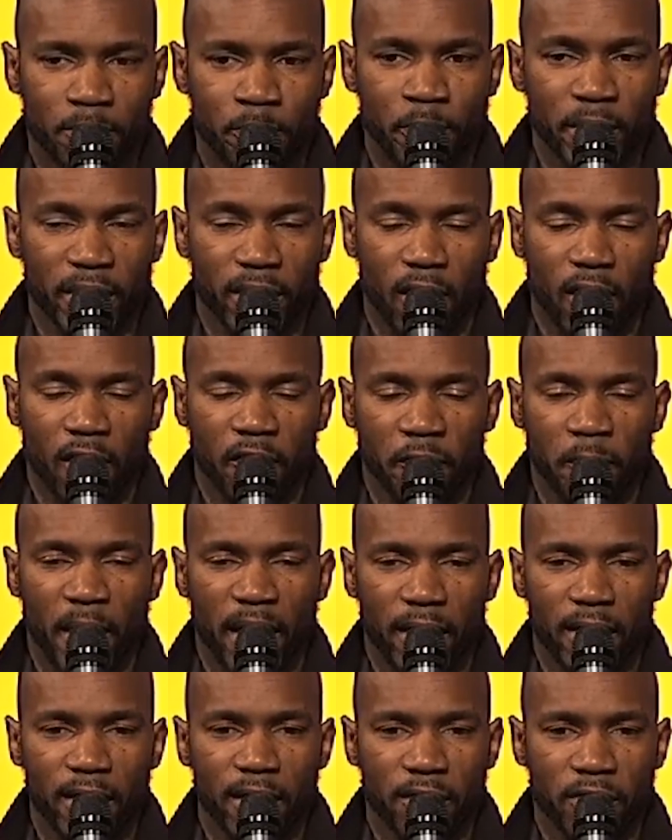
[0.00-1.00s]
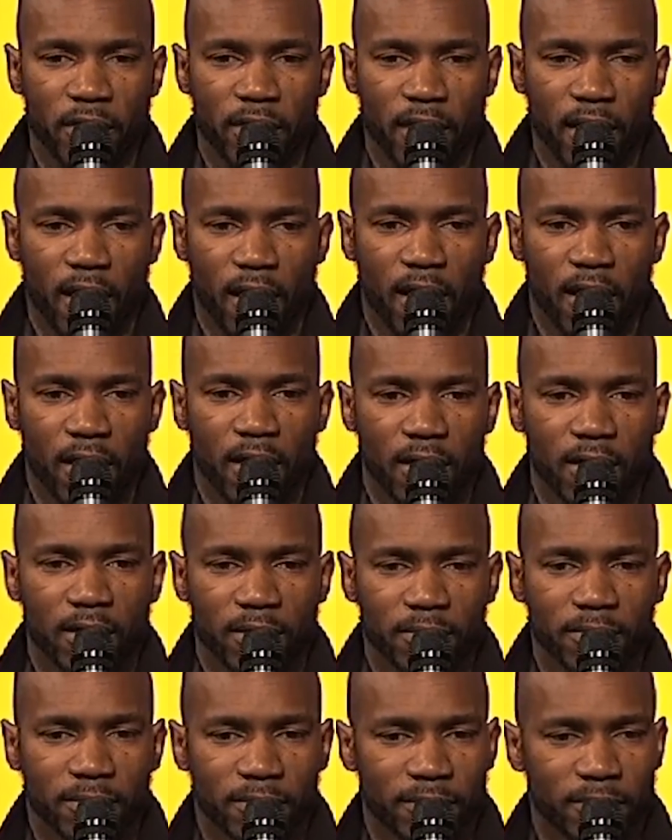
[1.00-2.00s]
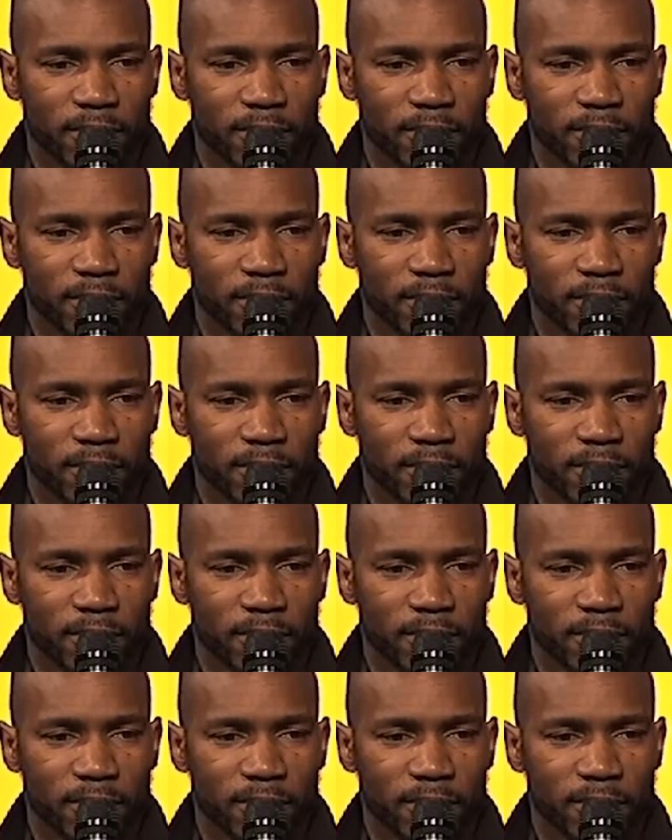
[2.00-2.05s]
bit off my other arm.